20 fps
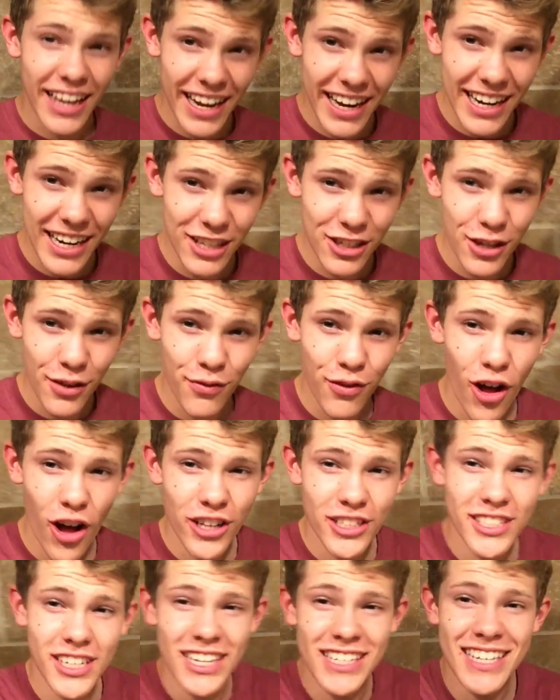getting into
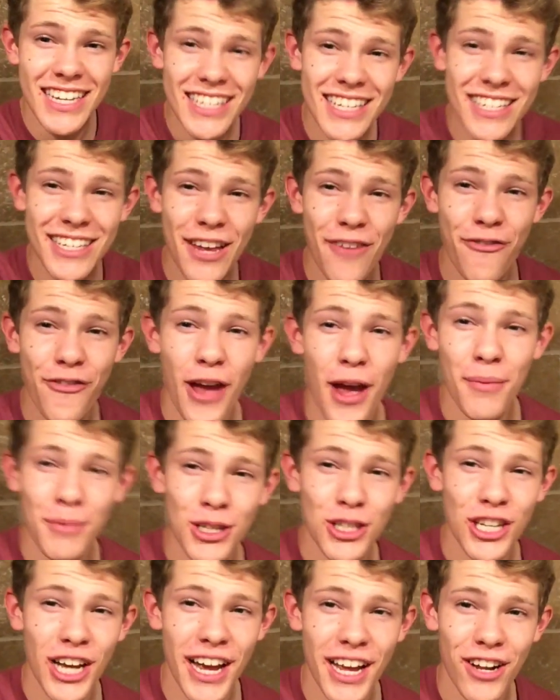vlogs, because this is a
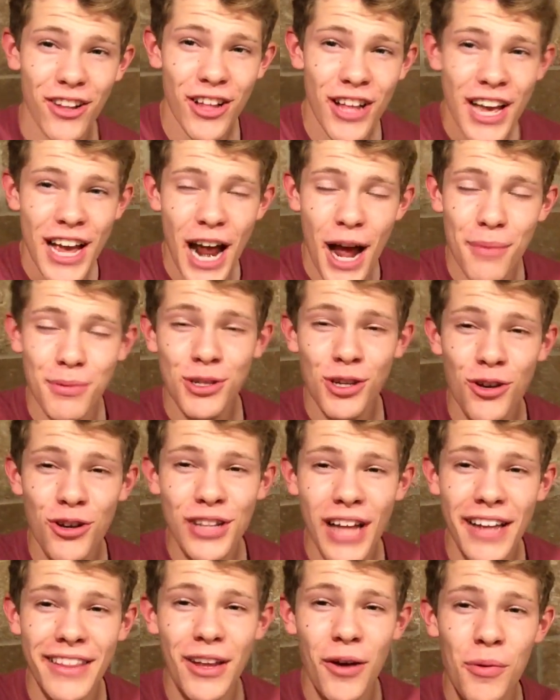family channel. I'm so
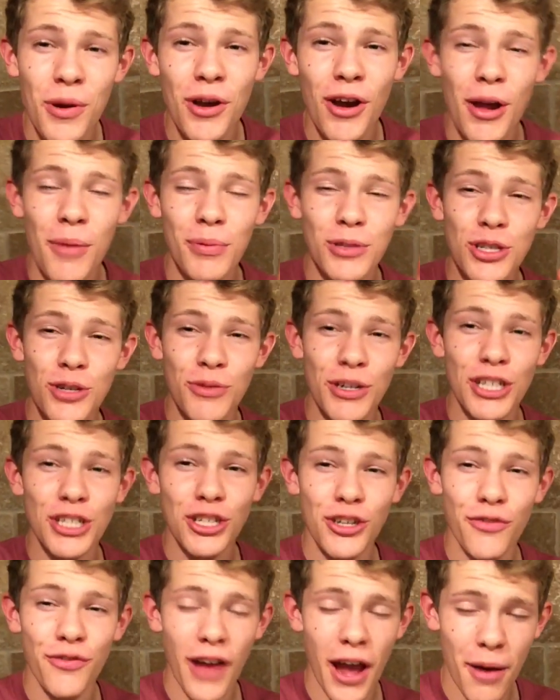glad that we were able to reach
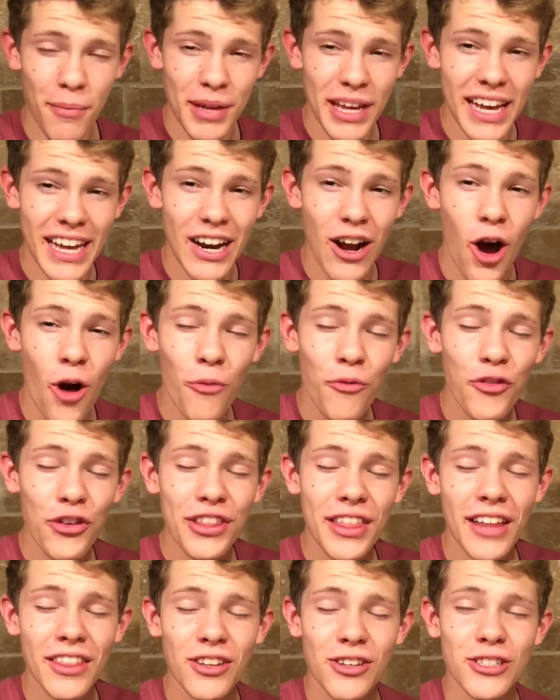your family, and
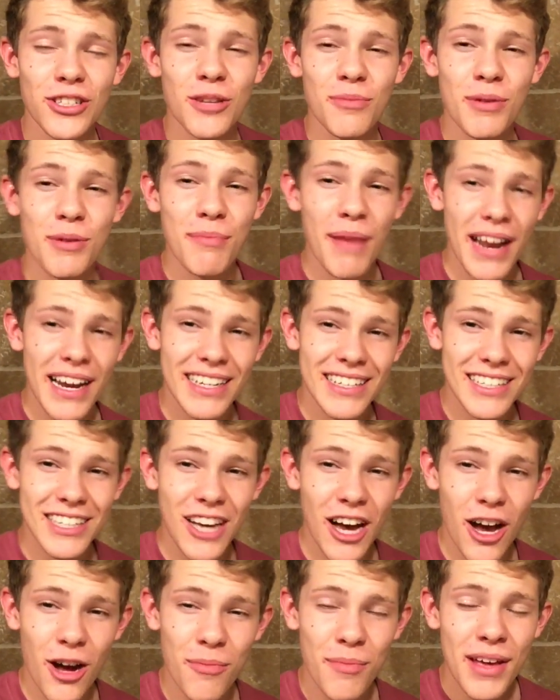hopefully that there's going to be many to
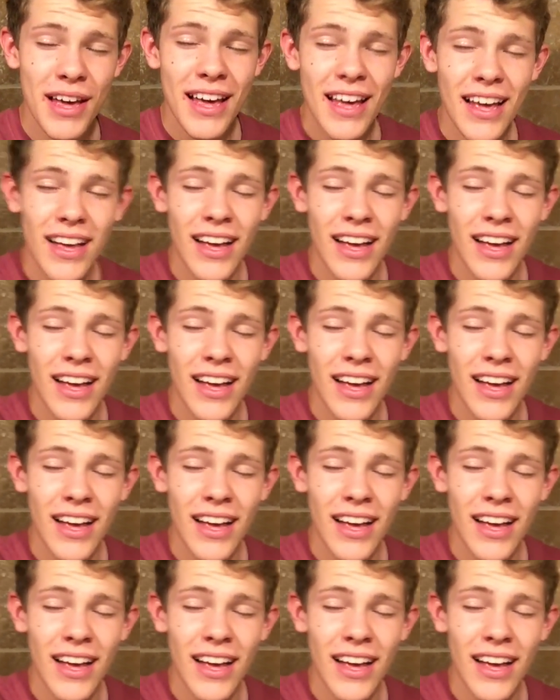come.